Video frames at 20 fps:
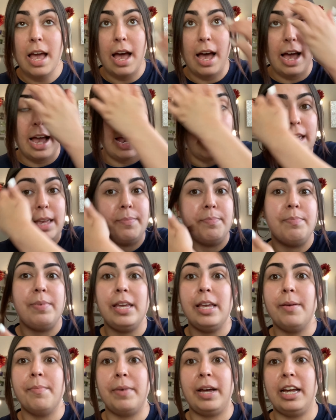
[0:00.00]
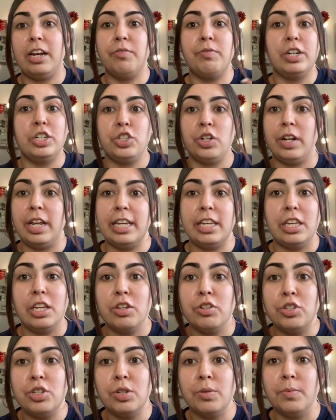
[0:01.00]
I beat my original like
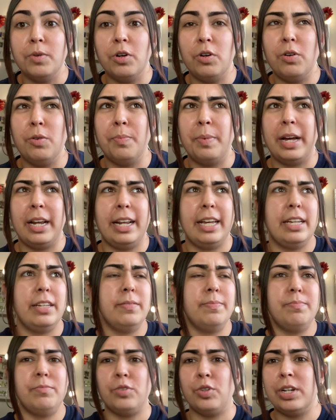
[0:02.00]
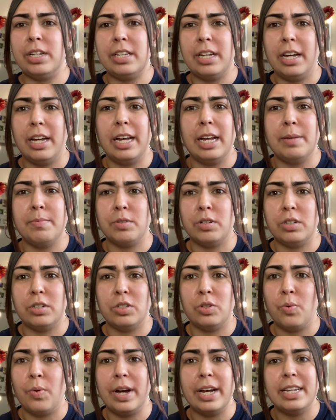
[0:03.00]
YouTube goal by like 3 times or
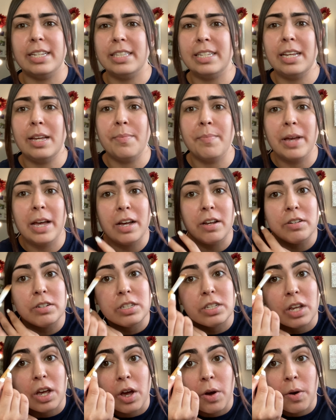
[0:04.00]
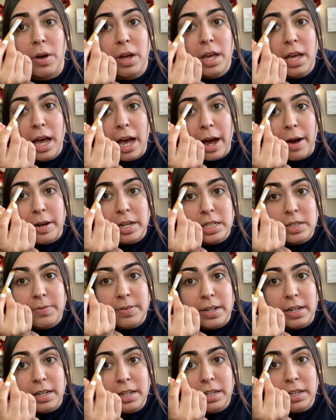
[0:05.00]
twice the amount. So I was
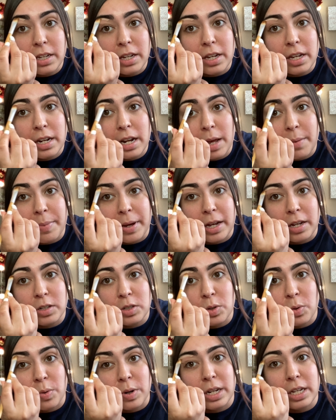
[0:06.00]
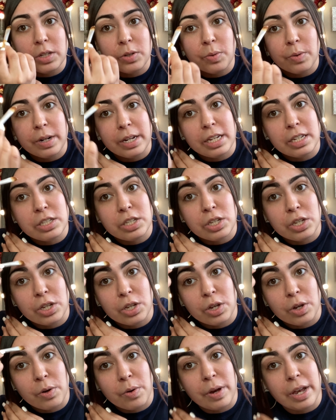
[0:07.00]
feeling good about
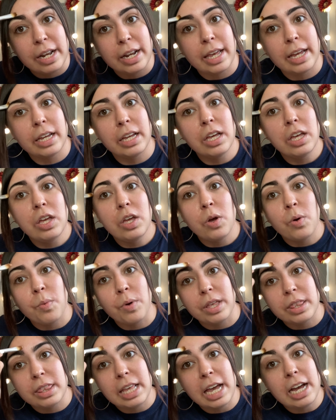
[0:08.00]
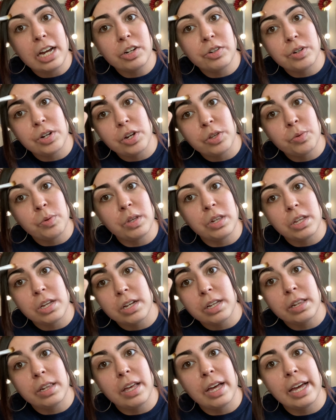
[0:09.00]
2022 and like what that growth would
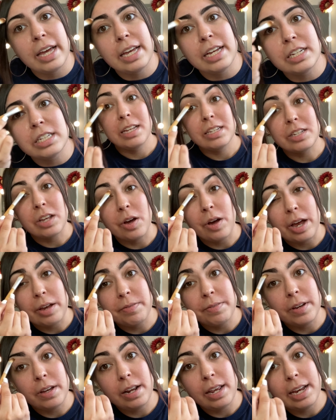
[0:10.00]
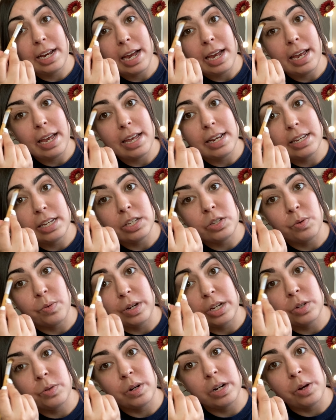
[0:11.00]
look like. So I feel like I ended
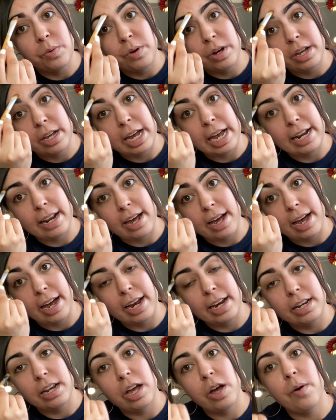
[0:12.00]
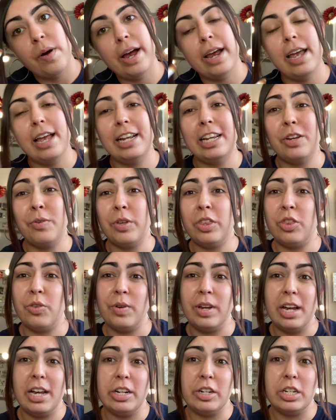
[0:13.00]
2021 at a high note. I ended with
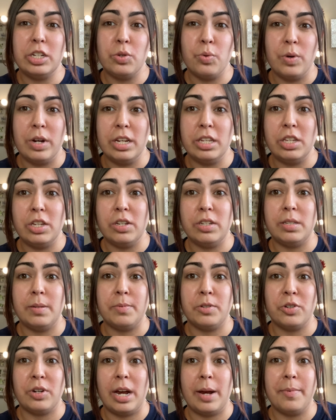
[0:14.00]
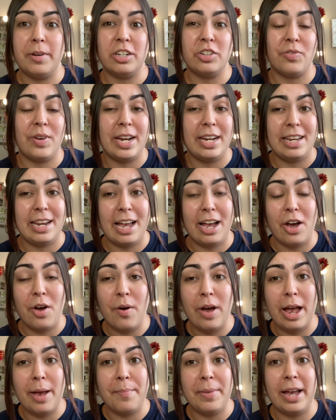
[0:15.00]
322 subscribers. Right now
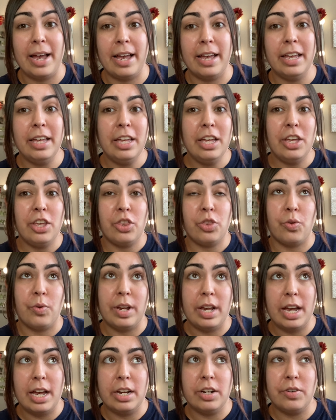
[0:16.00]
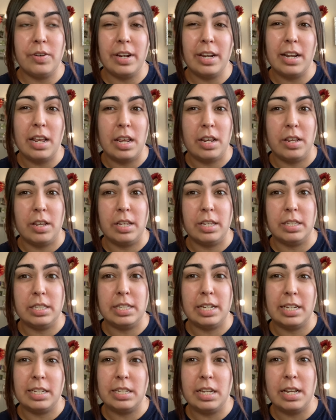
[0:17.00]
I'm at
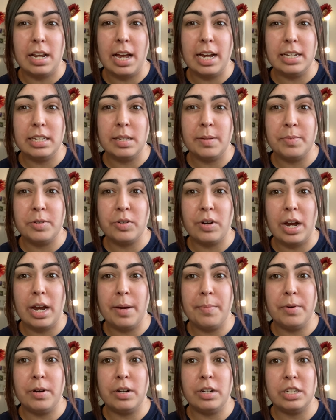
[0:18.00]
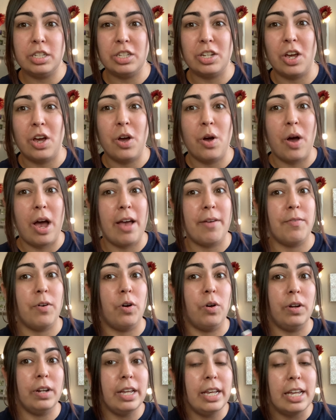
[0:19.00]
369 subscribers. So I've
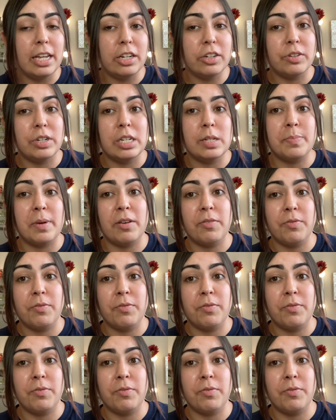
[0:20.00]
only increased by